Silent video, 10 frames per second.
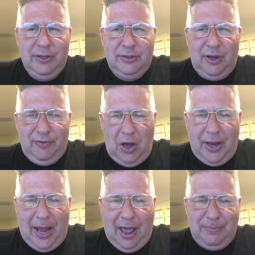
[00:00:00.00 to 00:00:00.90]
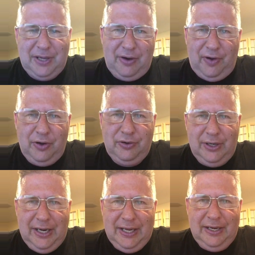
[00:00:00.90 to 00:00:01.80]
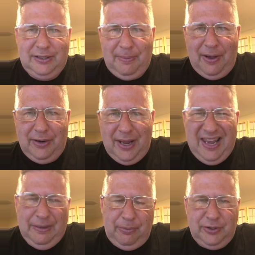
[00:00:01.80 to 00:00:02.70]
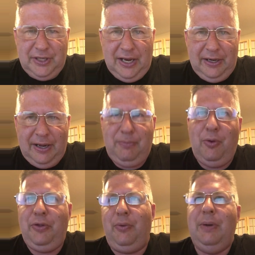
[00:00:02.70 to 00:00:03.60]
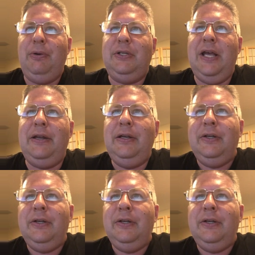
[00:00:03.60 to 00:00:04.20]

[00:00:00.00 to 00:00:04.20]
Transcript: So I have 9 apps out of 108. It's about 8%, 8.3%.